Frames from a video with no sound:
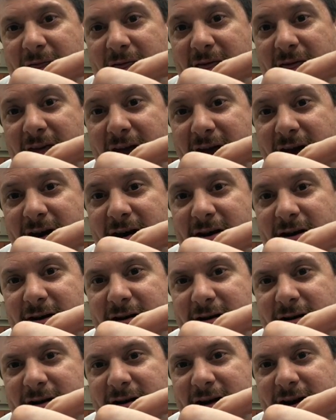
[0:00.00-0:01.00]

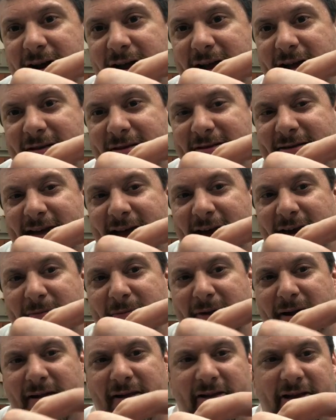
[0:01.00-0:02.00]
there is 10
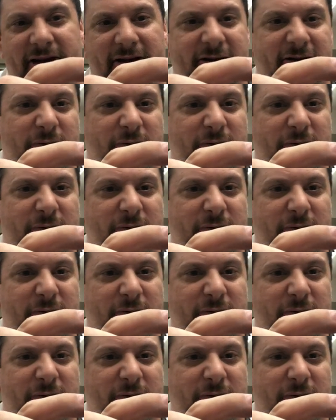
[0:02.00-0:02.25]
milliliters,